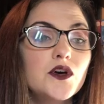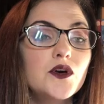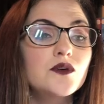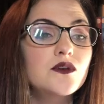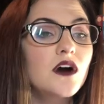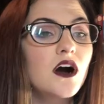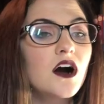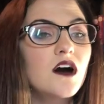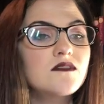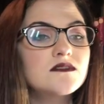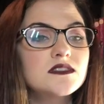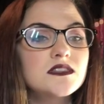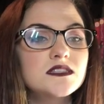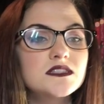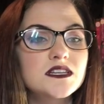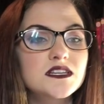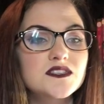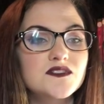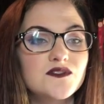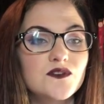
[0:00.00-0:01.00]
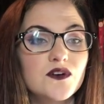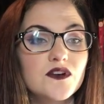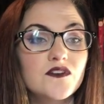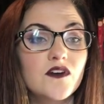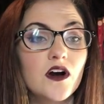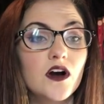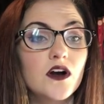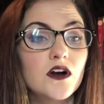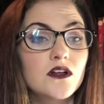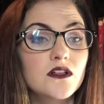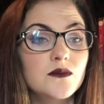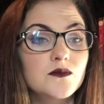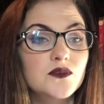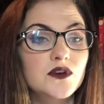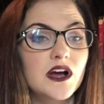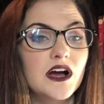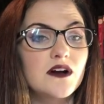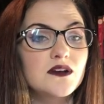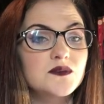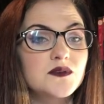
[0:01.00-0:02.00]
who coughed on the 6th floor of Harlem
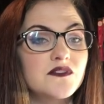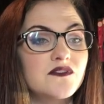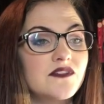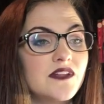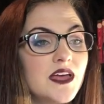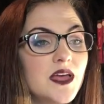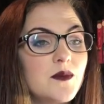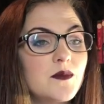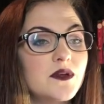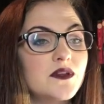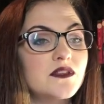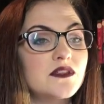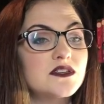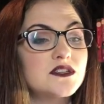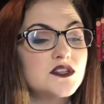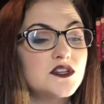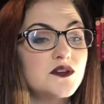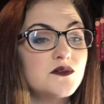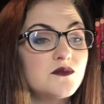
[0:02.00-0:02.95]
crowned with flame under the